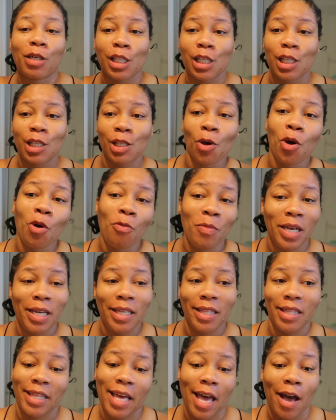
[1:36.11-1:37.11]
consuming
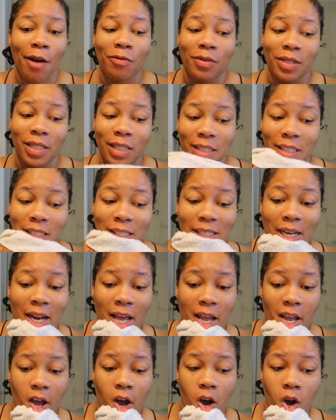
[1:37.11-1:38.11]
that one
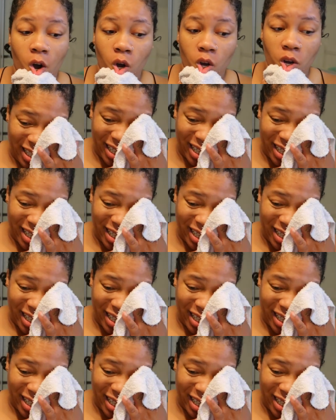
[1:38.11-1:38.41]
today, y'all.